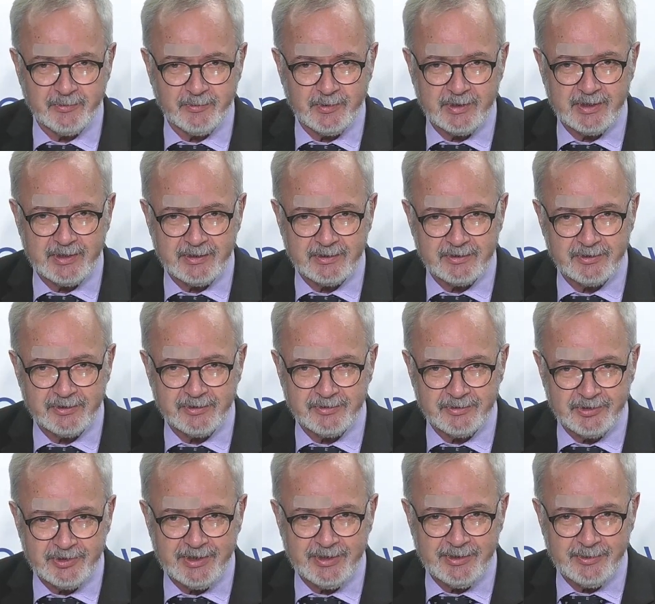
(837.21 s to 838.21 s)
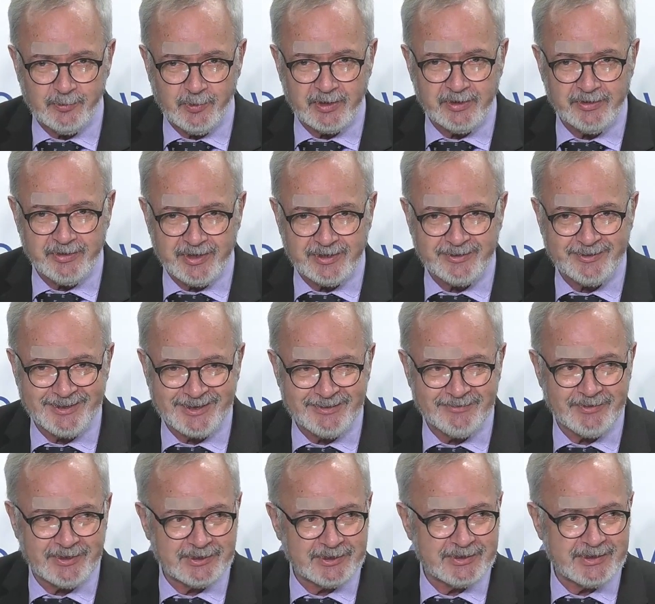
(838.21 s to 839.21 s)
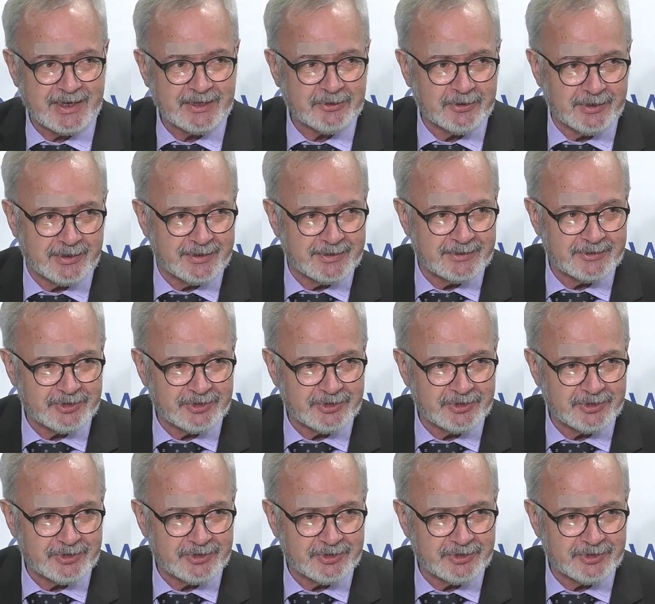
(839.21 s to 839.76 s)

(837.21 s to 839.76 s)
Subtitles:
where she won that thing very narrowly.